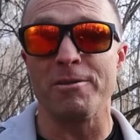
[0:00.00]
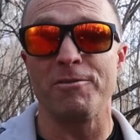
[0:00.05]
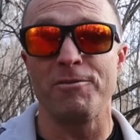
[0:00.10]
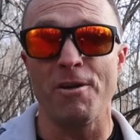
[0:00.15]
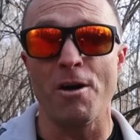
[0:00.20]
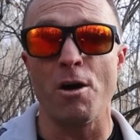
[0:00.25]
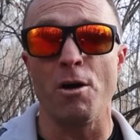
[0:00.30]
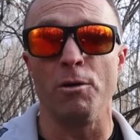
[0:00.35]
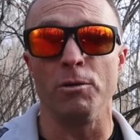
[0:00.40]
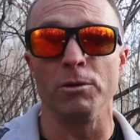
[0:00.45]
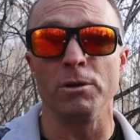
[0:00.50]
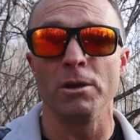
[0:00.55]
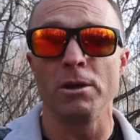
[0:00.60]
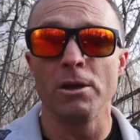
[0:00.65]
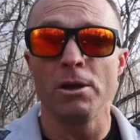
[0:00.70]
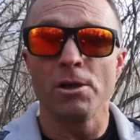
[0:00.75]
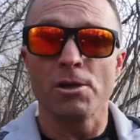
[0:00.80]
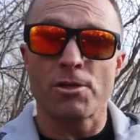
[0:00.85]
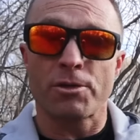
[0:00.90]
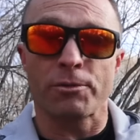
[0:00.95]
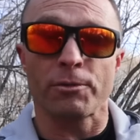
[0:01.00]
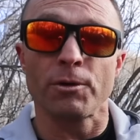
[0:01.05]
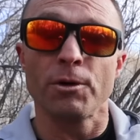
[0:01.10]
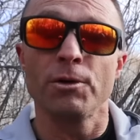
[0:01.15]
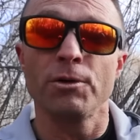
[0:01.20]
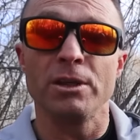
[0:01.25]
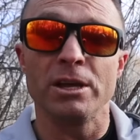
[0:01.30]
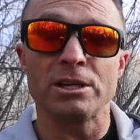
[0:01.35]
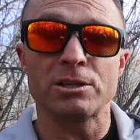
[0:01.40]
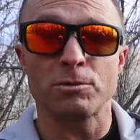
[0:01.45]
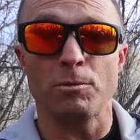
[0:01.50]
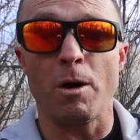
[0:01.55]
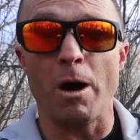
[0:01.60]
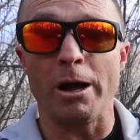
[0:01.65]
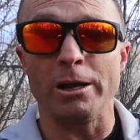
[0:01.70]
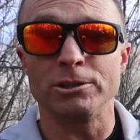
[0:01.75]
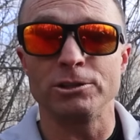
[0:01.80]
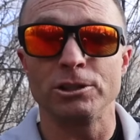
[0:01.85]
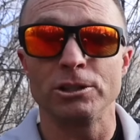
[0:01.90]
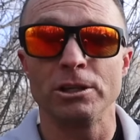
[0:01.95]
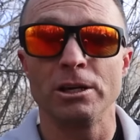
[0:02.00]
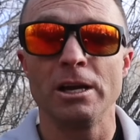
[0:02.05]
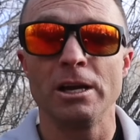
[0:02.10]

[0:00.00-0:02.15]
phone through this watch.